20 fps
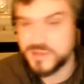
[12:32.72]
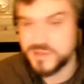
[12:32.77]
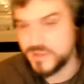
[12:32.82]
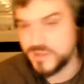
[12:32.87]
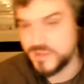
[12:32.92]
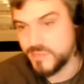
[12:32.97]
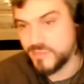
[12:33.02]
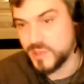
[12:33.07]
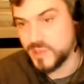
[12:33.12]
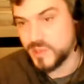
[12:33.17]

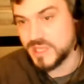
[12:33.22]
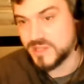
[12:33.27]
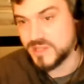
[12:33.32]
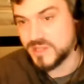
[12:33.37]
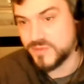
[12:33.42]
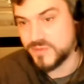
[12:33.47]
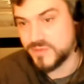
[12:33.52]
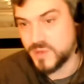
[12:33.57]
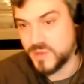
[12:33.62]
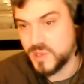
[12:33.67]
the building
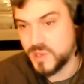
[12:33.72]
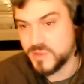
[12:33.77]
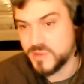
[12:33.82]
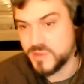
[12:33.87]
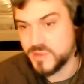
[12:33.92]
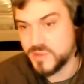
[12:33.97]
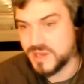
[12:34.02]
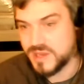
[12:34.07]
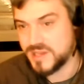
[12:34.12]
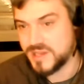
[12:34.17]
gets
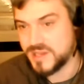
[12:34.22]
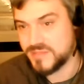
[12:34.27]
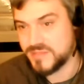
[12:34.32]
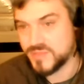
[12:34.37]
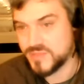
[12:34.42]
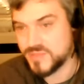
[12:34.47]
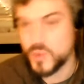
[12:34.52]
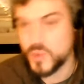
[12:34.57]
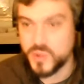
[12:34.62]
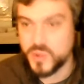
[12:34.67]
foreclosed on
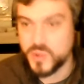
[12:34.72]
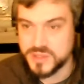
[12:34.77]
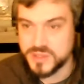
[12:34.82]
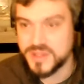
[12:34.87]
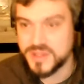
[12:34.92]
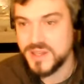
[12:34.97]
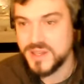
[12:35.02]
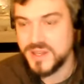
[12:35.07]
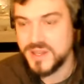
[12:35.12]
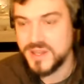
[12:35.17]
and sold,
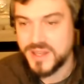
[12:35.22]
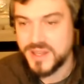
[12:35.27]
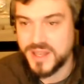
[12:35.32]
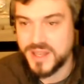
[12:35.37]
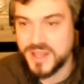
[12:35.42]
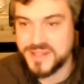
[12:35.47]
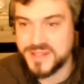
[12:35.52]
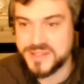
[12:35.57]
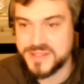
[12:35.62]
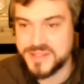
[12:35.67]

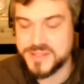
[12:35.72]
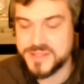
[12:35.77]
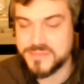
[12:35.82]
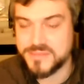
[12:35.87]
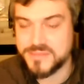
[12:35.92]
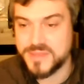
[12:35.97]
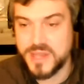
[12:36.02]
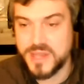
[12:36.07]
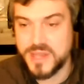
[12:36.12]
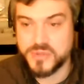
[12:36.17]
and
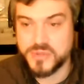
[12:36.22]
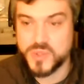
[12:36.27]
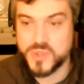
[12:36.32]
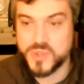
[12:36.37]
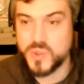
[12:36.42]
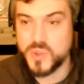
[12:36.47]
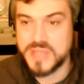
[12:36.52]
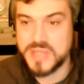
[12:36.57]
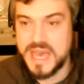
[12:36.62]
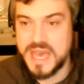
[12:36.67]

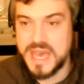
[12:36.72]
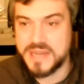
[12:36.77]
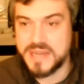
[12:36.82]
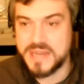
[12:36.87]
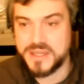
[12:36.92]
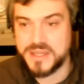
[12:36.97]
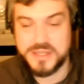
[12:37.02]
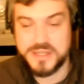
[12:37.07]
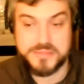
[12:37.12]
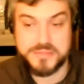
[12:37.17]
sold at
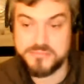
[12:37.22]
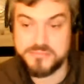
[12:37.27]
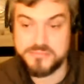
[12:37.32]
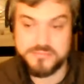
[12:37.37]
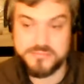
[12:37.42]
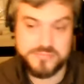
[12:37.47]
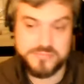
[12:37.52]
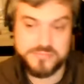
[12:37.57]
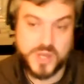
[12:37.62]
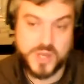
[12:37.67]

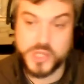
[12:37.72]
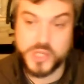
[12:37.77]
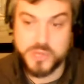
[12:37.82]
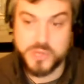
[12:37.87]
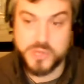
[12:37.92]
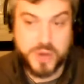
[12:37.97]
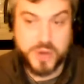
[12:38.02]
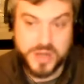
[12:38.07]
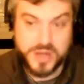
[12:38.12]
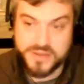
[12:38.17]
under
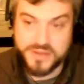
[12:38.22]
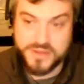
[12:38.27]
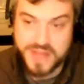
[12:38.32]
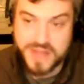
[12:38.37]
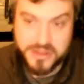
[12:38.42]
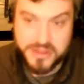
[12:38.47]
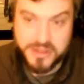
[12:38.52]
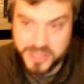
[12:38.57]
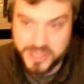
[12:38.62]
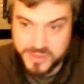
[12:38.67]
market
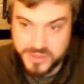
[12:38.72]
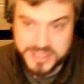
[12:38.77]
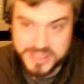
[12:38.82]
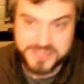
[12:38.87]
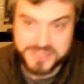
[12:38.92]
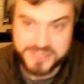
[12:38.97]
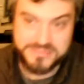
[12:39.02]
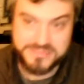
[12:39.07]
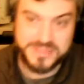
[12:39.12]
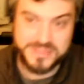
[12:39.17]
value in
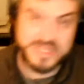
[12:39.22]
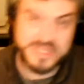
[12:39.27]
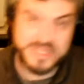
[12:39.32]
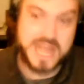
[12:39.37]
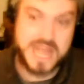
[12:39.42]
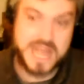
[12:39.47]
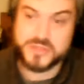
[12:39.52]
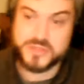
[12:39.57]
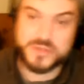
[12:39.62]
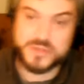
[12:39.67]
a
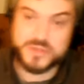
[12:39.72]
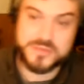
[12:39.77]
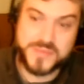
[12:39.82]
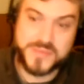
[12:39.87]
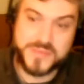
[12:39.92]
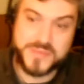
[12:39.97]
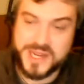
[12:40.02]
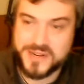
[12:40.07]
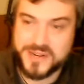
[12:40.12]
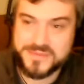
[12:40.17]
disaster,
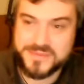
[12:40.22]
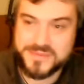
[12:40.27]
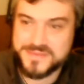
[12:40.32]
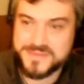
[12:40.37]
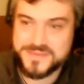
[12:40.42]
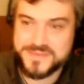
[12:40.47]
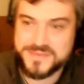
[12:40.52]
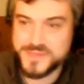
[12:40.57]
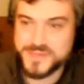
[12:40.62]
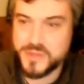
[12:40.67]

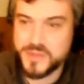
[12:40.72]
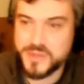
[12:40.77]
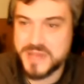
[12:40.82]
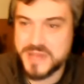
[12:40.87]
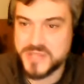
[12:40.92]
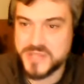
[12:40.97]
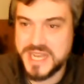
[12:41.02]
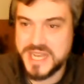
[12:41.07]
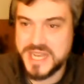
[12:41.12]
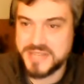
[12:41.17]

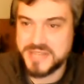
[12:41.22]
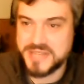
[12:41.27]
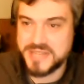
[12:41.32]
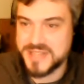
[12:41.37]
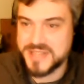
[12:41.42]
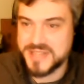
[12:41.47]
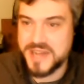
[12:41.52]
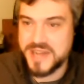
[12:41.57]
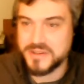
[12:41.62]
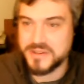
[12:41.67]
2008
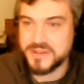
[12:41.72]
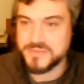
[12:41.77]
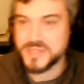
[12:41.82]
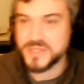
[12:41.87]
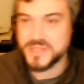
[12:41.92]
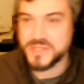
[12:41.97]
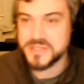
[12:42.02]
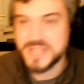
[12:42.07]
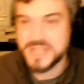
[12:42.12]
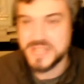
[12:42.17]
style
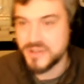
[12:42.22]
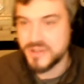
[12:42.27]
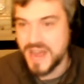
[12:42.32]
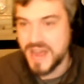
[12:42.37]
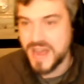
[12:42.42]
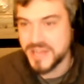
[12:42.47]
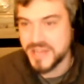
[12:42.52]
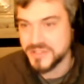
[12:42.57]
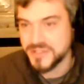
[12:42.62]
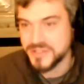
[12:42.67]
real estate
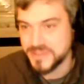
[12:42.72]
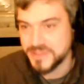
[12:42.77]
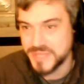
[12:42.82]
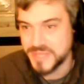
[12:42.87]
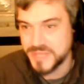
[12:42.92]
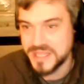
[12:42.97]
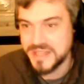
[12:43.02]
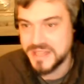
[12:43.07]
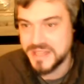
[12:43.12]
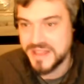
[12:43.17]
crash or
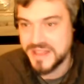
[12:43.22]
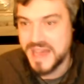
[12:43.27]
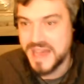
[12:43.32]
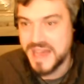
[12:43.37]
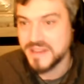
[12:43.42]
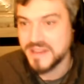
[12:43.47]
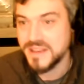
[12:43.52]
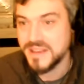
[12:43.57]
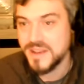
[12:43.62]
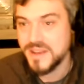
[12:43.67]
something like that,
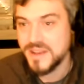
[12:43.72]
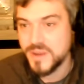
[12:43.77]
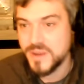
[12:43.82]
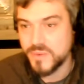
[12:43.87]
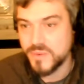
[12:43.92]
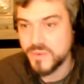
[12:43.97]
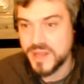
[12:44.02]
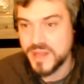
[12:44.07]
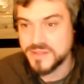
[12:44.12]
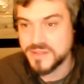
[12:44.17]

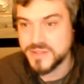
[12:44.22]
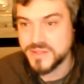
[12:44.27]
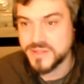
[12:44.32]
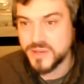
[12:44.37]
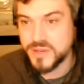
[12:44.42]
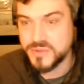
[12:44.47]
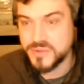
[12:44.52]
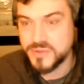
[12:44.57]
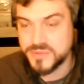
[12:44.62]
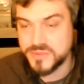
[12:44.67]
right?
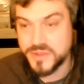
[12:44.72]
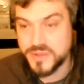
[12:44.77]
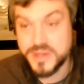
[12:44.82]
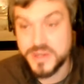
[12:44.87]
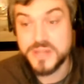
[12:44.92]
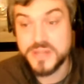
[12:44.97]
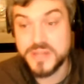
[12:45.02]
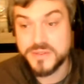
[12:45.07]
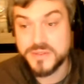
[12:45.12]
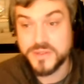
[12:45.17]
So
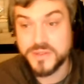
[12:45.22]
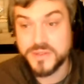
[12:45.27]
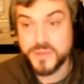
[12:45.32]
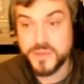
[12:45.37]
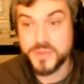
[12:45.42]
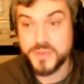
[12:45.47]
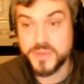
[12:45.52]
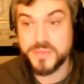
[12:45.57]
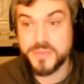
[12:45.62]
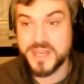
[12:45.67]
there
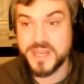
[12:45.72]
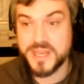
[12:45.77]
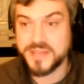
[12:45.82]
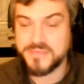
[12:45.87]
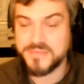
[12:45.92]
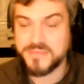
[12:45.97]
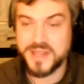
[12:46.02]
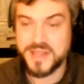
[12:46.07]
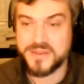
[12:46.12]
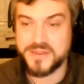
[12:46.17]
would
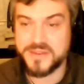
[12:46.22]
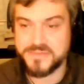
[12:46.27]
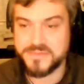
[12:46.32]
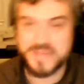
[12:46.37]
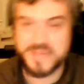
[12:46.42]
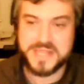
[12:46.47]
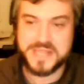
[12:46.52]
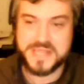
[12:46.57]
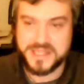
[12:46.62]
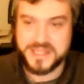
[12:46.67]
be, kind of
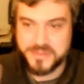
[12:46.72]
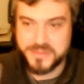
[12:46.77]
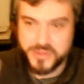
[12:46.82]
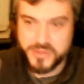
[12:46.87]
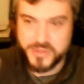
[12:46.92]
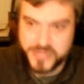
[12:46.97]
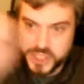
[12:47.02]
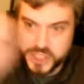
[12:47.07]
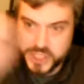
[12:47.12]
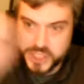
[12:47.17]
painting
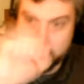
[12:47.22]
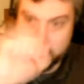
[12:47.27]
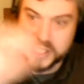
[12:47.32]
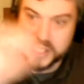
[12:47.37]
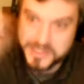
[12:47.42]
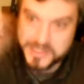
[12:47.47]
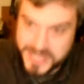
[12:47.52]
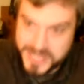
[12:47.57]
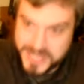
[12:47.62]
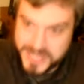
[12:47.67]
the
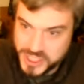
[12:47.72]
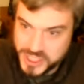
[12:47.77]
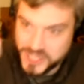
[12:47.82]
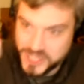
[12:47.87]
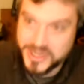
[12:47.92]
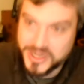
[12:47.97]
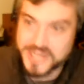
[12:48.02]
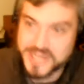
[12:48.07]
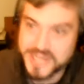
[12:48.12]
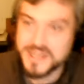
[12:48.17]
darkest picture, right?